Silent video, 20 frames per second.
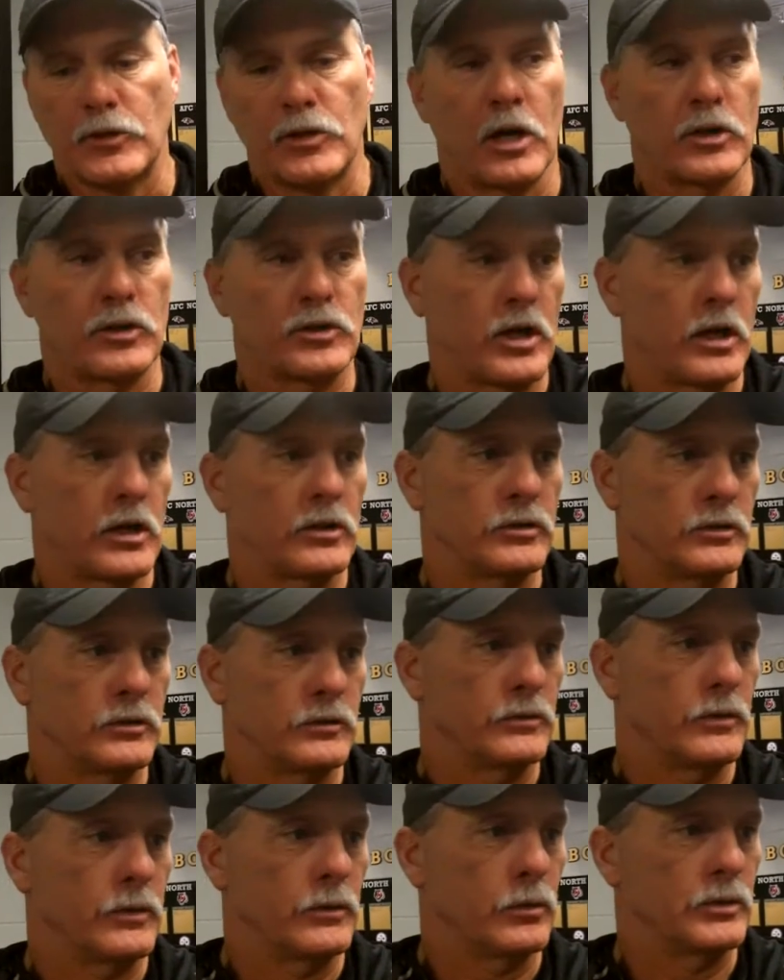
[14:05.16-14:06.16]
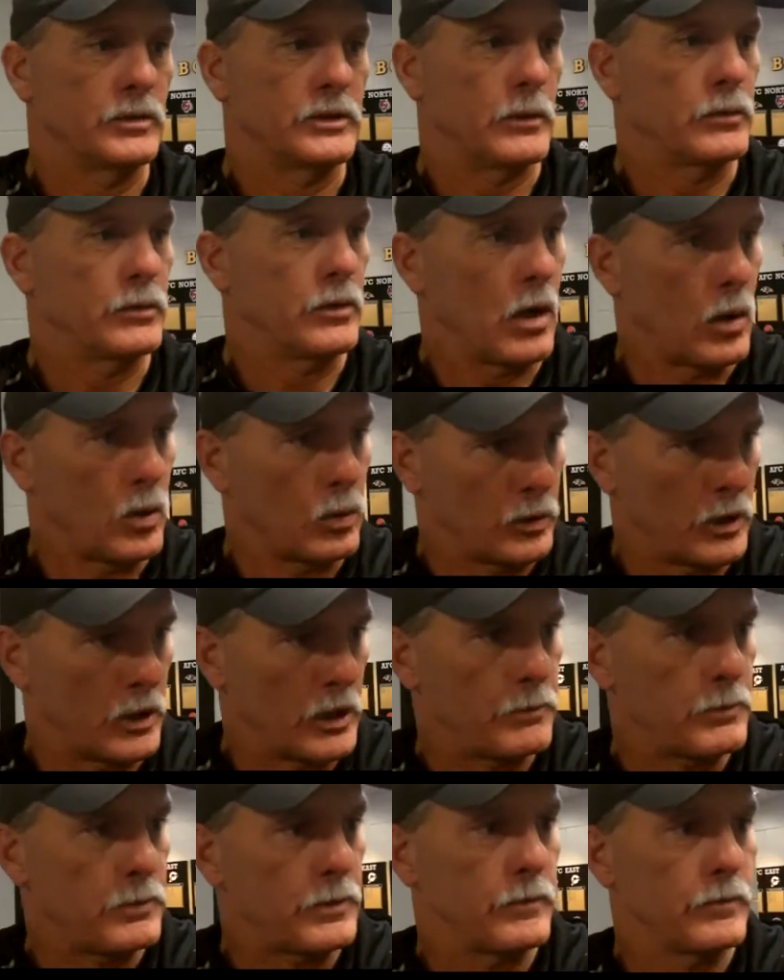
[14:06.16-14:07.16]
Josh Johnson was able to hold
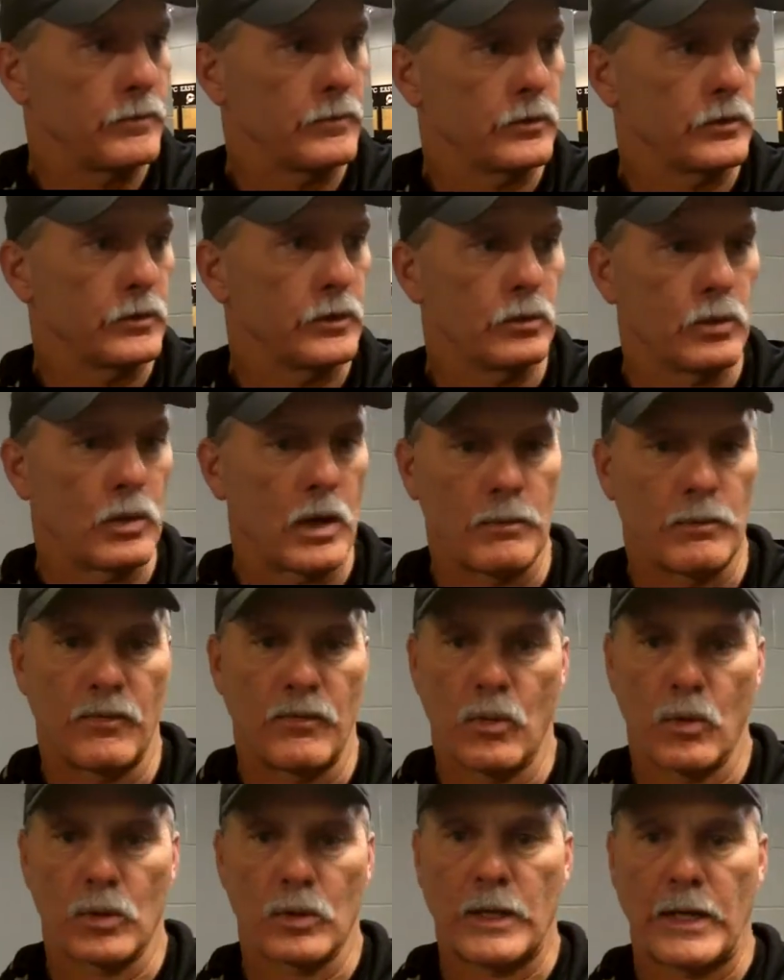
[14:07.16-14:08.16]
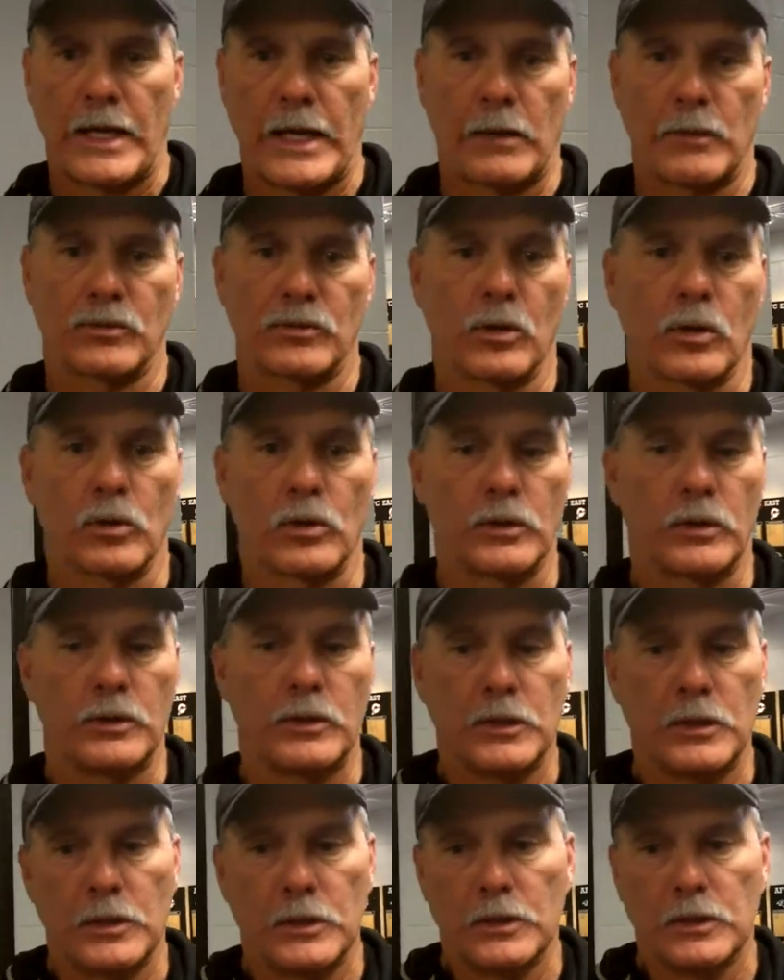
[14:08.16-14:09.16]
up. You know, right before camp started,
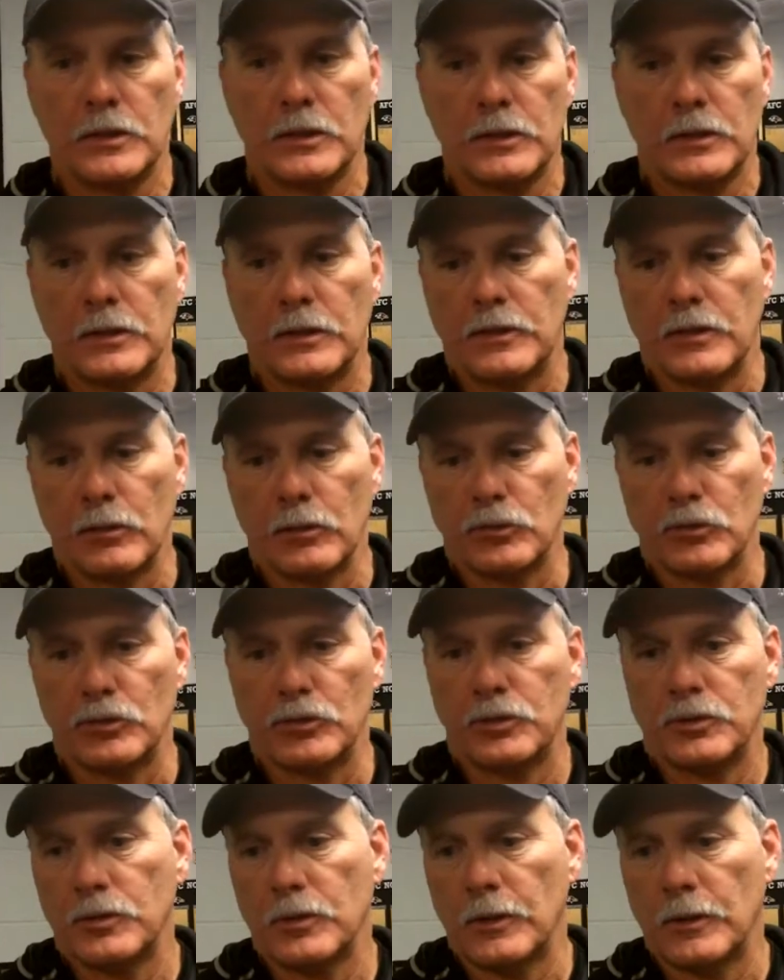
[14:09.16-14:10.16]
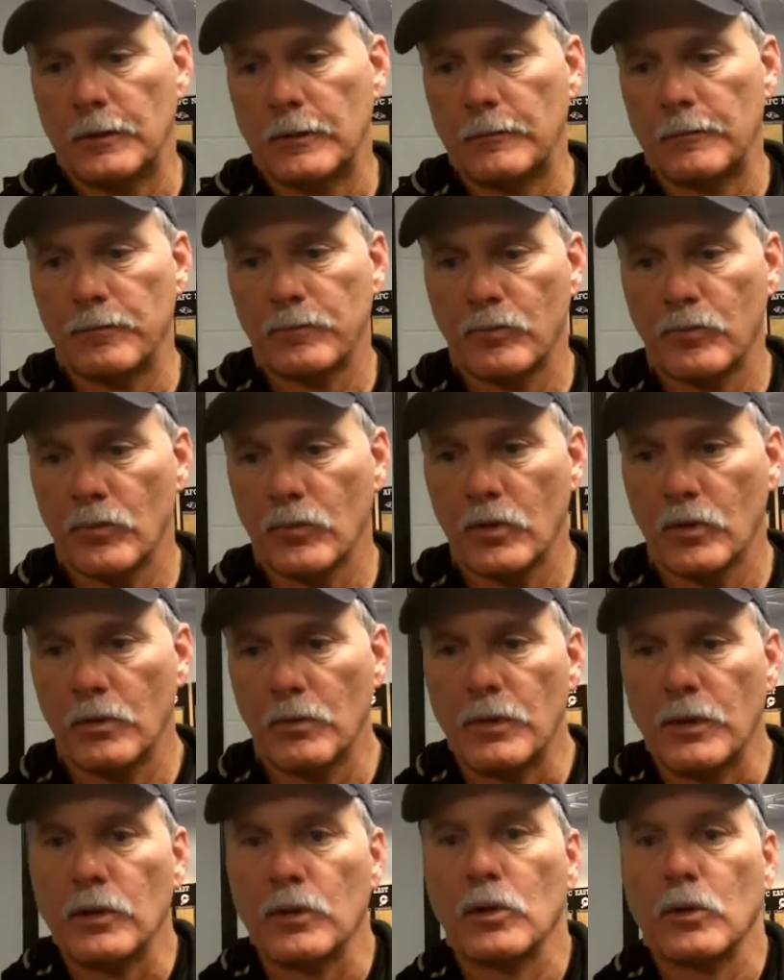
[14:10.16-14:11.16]
there was a
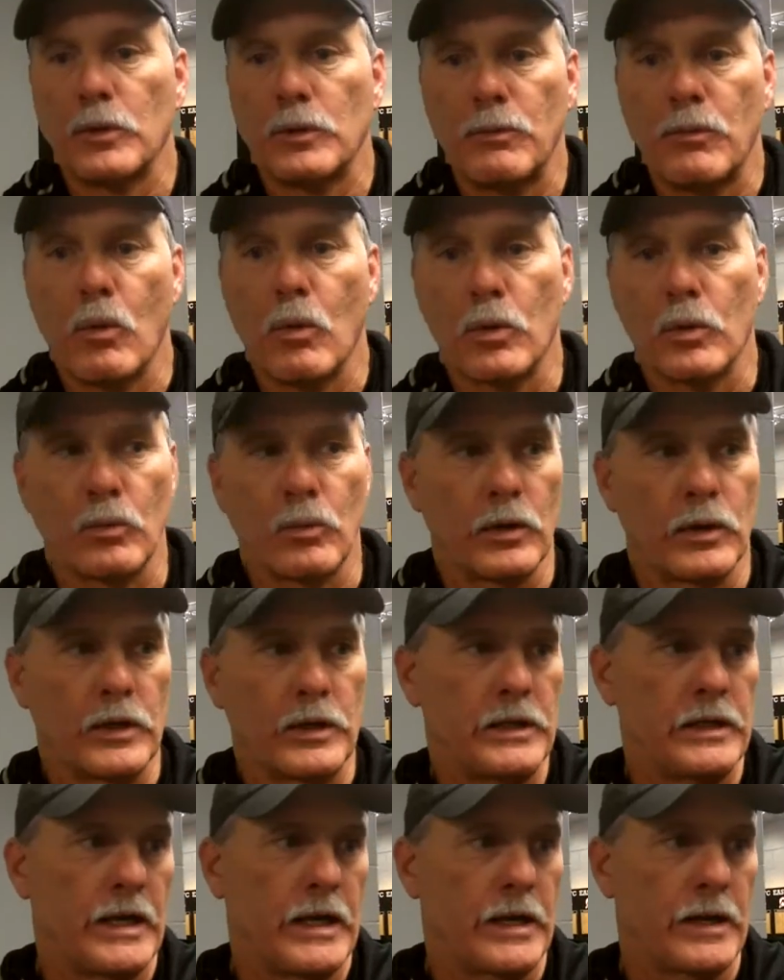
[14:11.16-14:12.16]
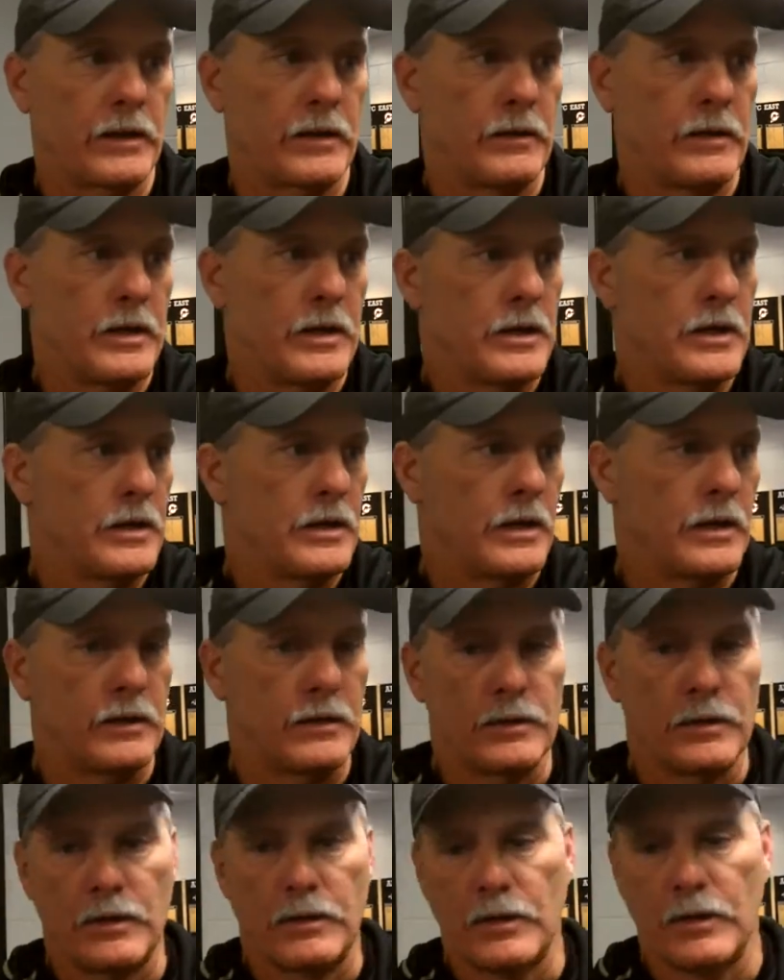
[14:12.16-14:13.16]
medical report where he had
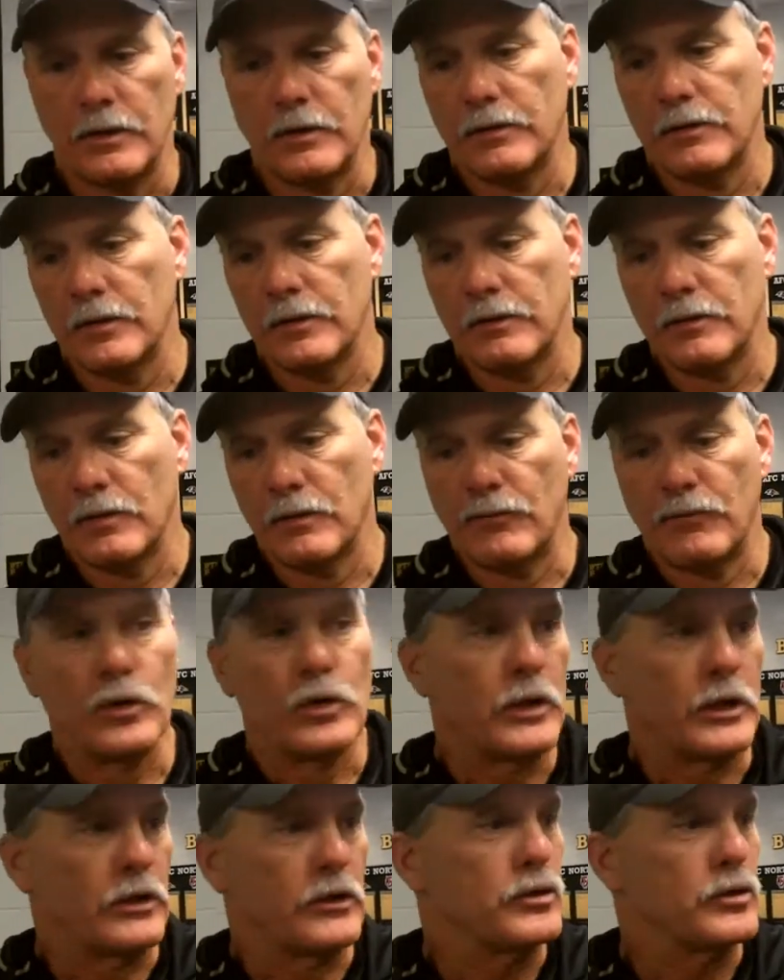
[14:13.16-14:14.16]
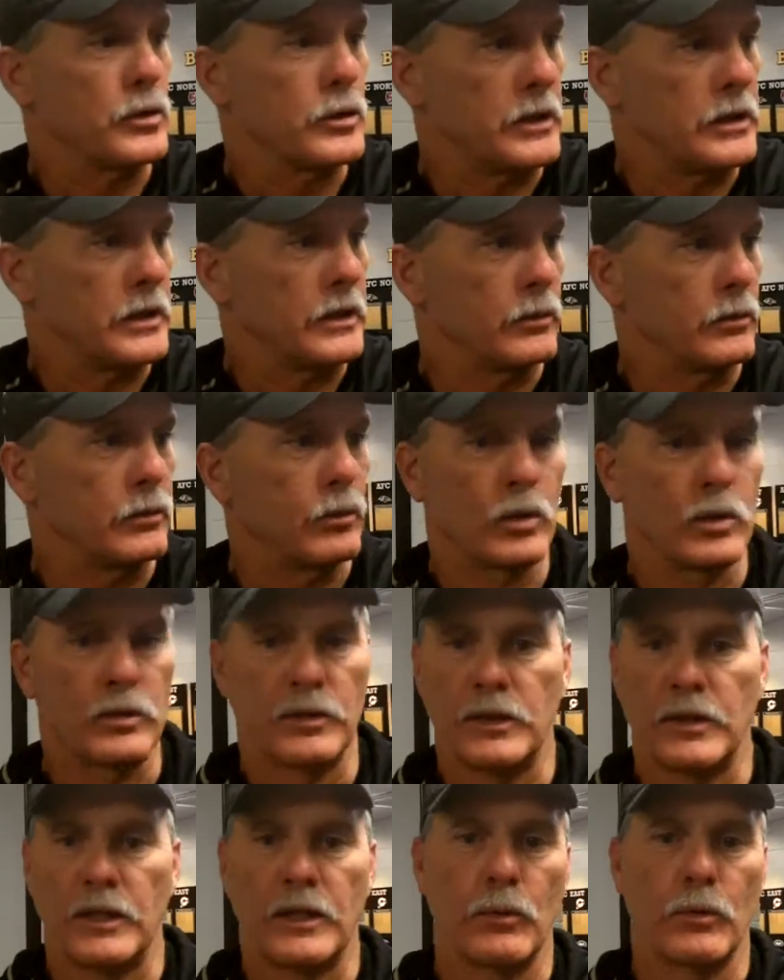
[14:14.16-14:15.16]
a foot injury, and one
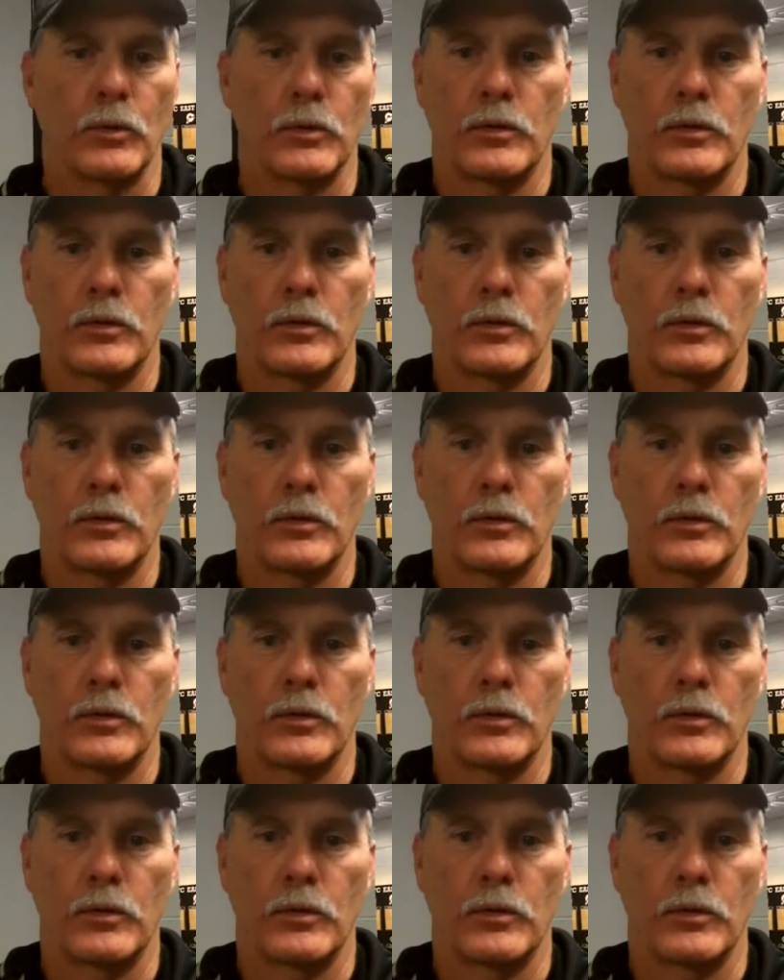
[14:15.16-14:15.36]
that they